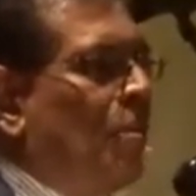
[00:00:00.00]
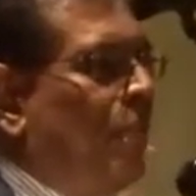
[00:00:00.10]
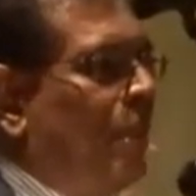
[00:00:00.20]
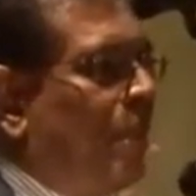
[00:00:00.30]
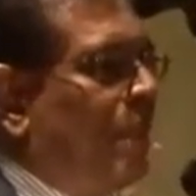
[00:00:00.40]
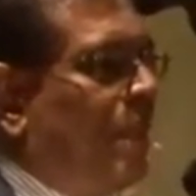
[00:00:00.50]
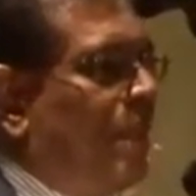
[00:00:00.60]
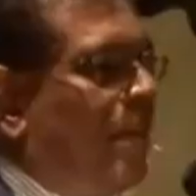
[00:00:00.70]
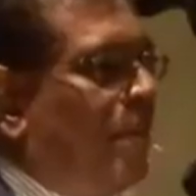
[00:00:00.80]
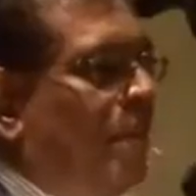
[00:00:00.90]
with
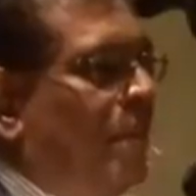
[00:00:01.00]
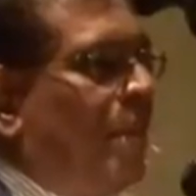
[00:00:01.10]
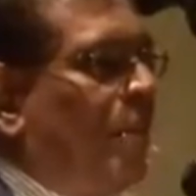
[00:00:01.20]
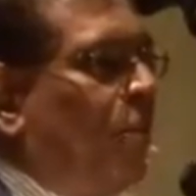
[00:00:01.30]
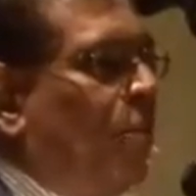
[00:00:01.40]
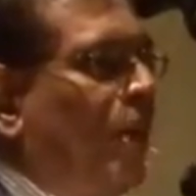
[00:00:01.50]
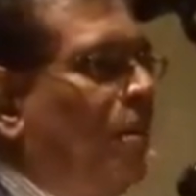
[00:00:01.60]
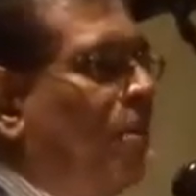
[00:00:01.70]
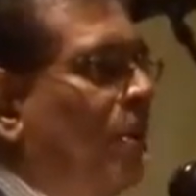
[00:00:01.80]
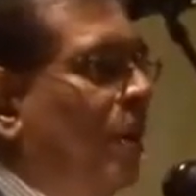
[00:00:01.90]
1
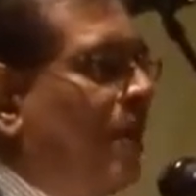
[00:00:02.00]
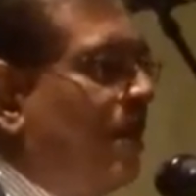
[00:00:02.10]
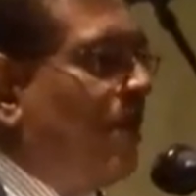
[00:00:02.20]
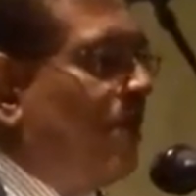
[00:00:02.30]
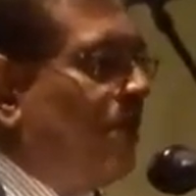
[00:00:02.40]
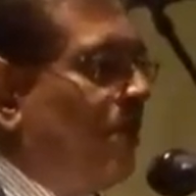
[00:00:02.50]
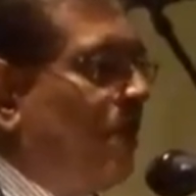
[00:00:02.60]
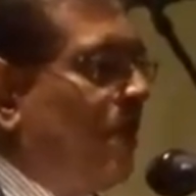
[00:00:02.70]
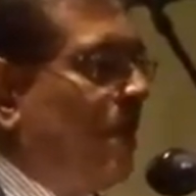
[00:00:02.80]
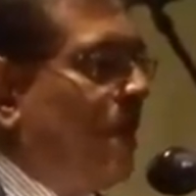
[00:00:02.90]
whole year of
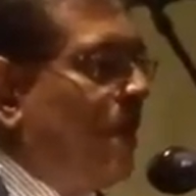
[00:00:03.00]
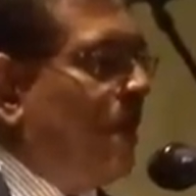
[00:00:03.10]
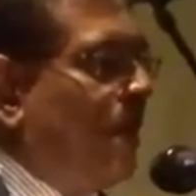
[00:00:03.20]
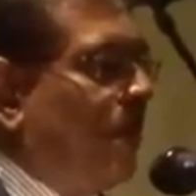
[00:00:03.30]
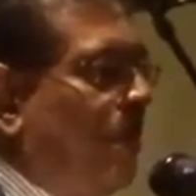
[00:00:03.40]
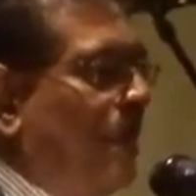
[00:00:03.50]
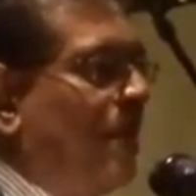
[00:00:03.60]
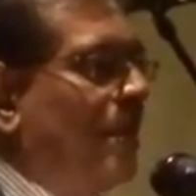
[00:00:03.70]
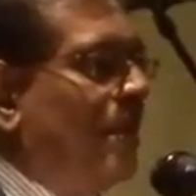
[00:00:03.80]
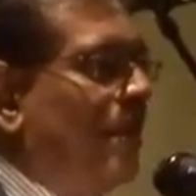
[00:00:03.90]

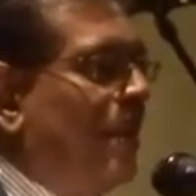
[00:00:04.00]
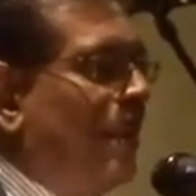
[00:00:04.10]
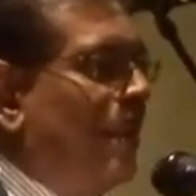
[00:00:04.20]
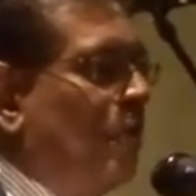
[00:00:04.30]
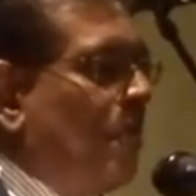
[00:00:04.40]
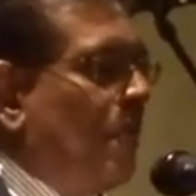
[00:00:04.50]
practical training.